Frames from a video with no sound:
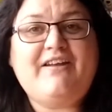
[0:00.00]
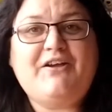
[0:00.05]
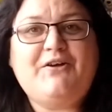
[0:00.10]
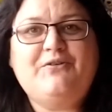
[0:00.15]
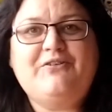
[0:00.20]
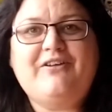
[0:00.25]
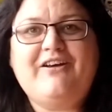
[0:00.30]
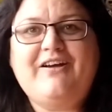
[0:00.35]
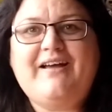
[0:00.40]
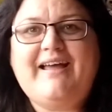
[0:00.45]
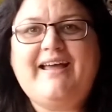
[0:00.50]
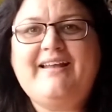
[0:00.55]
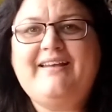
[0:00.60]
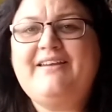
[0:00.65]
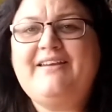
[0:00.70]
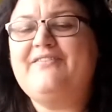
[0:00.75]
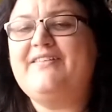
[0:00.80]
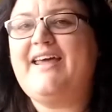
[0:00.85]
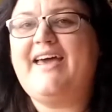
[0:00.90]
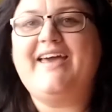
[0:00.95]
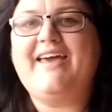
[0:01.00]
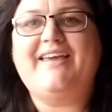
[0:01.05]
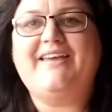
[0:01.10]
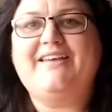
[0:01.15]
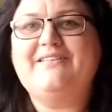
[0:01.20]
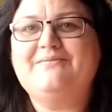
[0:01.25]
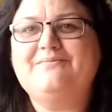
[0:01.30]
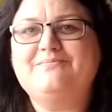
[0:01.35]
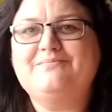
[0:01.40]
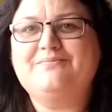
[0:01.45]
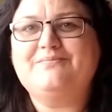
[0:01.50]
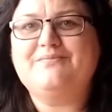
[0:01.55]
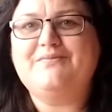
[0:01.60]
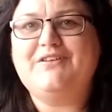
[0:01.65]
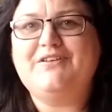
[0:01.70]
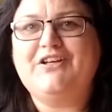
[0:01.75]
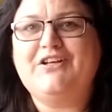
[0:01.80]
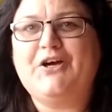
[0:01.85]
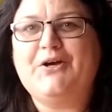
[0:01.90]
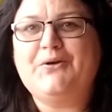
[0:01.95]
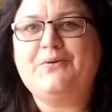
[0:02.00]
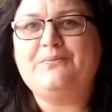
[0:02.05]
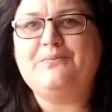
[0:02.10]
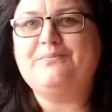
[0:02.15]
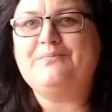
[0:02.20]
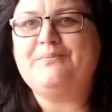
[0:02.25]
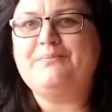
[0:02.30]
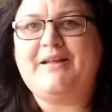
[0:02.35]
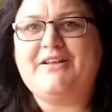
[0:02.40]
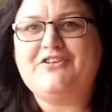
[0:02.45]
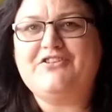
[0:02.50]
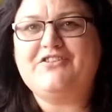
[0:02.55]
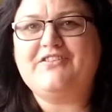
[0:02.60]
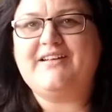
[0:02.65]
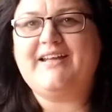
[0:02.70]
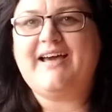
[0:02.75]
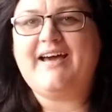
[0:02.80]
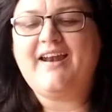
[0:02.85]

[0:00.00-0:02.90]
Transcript: they, you know, mentioned that.